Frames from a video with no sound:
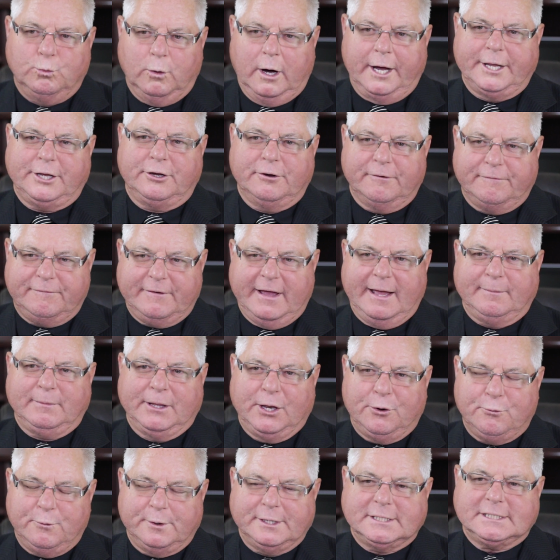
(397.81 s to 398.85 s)
want your
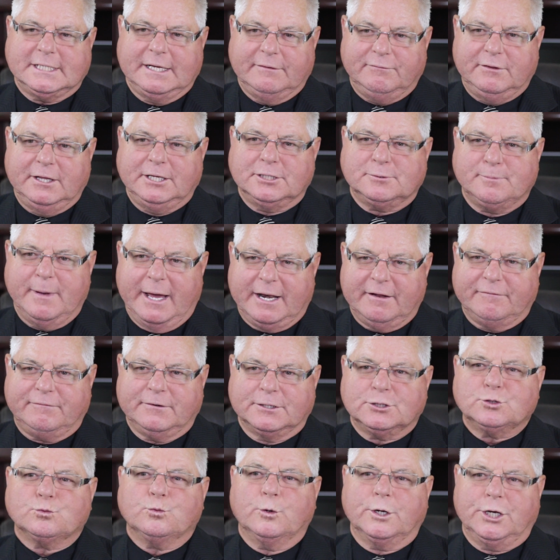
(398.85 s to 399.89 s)
family to receive these
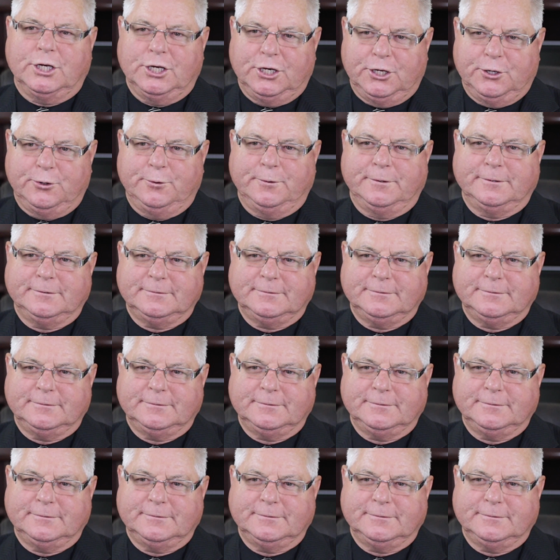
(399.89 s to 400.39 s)
benefits, wouldn't you?